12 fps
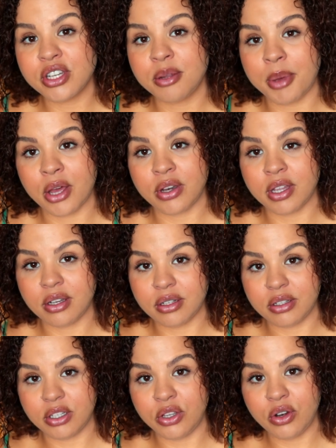about it.
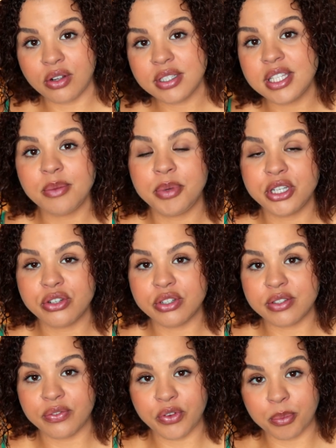You don't see pictures
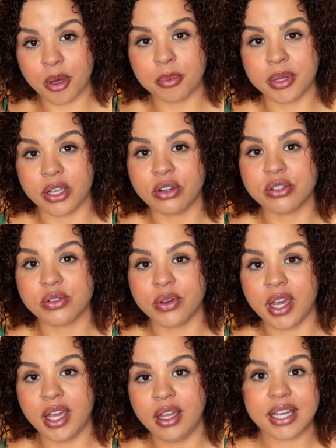of football players, okay?